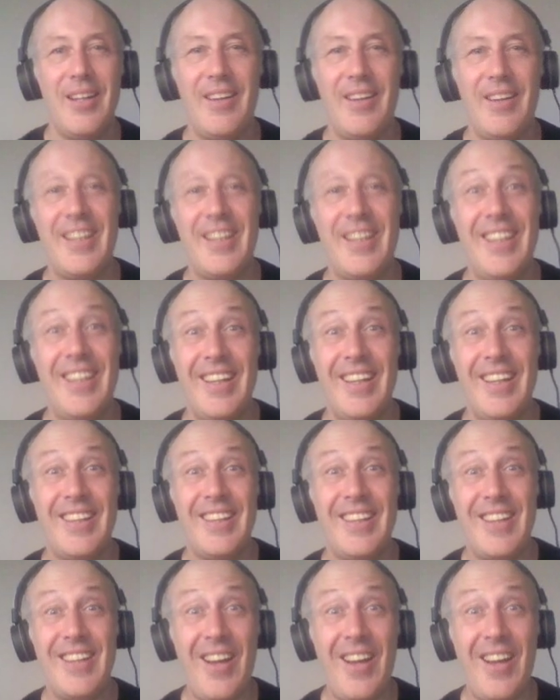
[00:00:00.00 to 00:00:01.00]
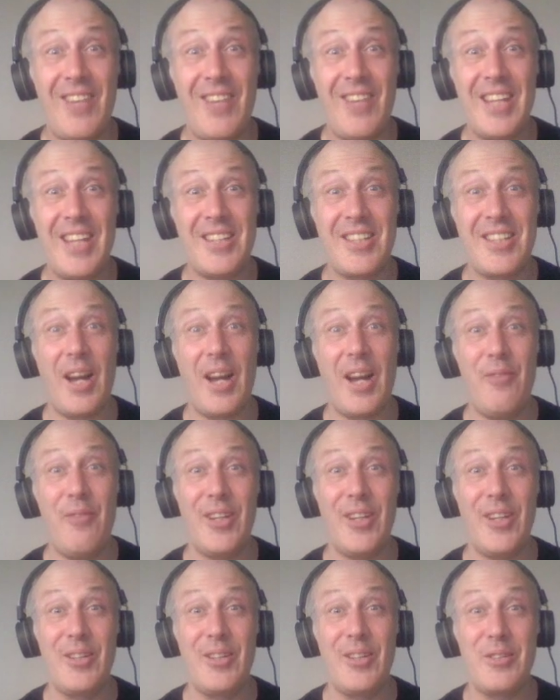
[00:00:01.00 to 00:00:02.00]
Do you know how many time
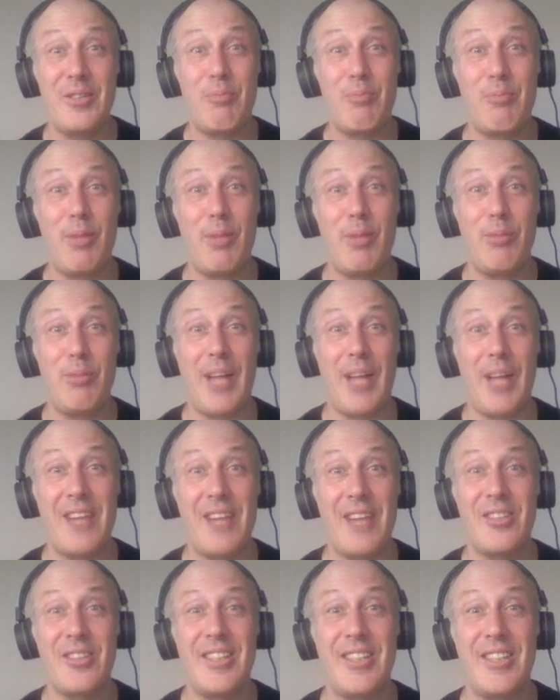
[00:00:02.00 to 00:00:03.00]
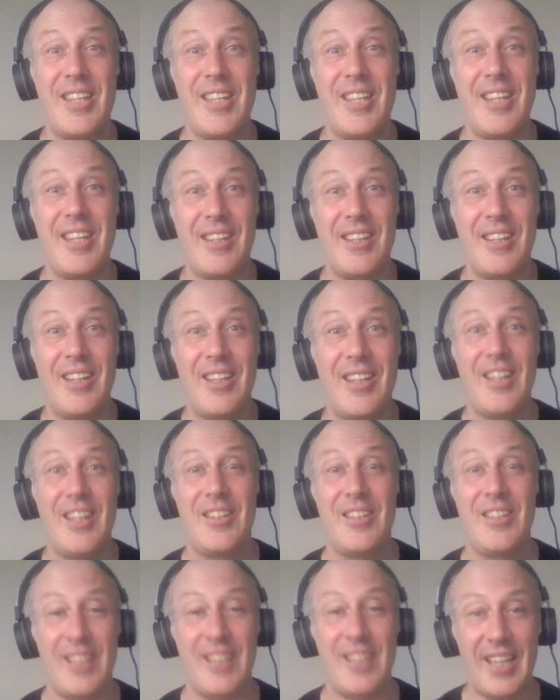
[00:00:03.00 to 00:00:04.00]
videos people actually take to
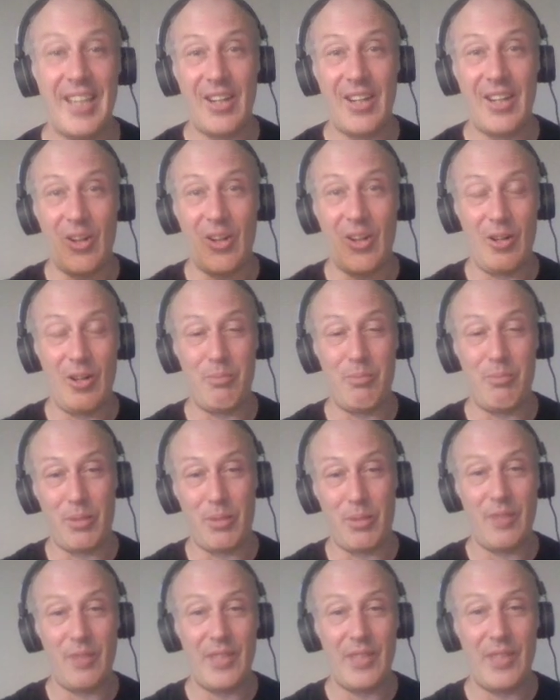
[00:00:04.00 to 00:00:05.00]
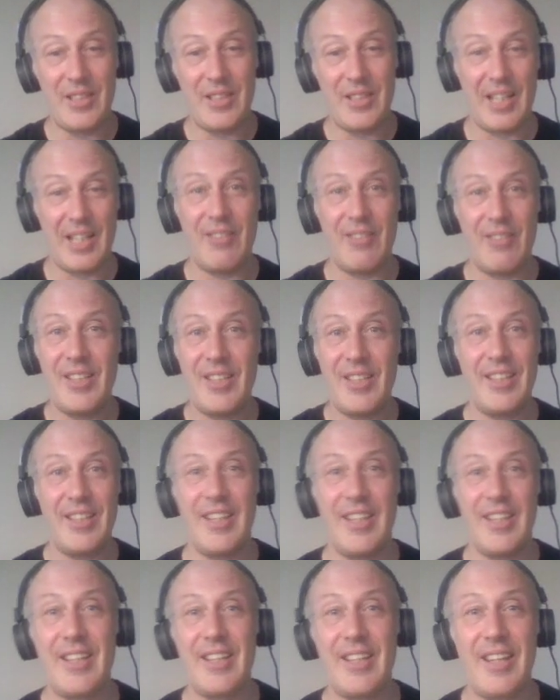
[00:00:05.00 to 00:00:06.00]
get it all perfect and everything
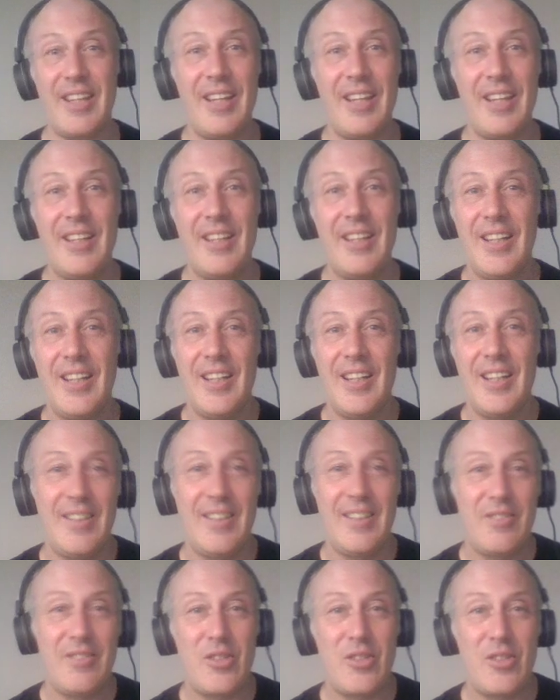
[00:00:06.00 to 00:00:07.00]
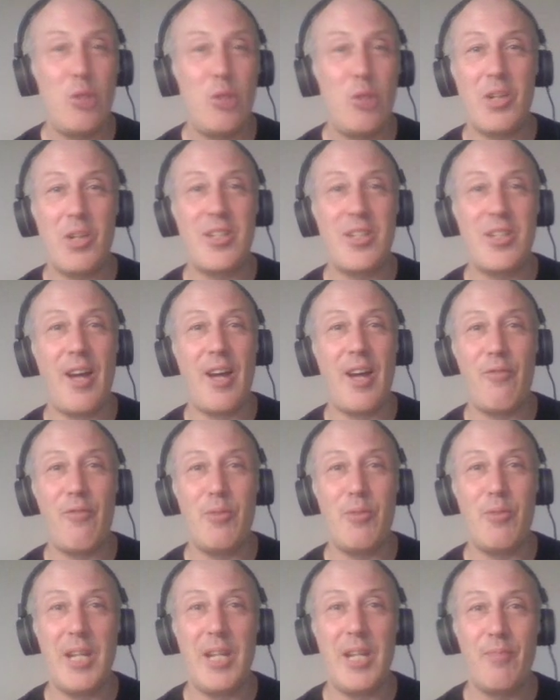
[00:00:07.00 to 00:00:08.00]
like that? Too much time for
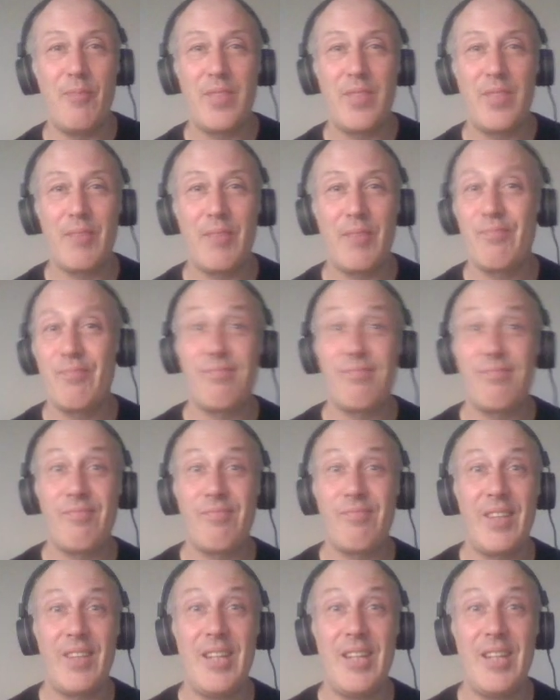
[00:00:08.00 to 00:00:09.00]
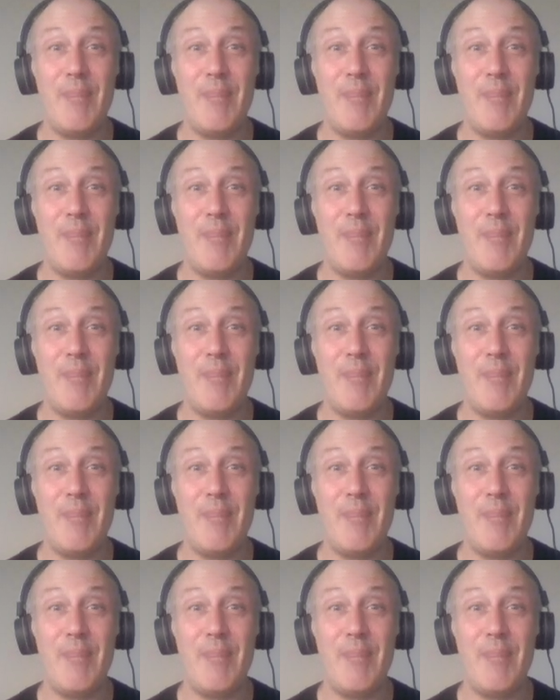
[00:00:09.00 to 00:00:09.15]
me. Yep.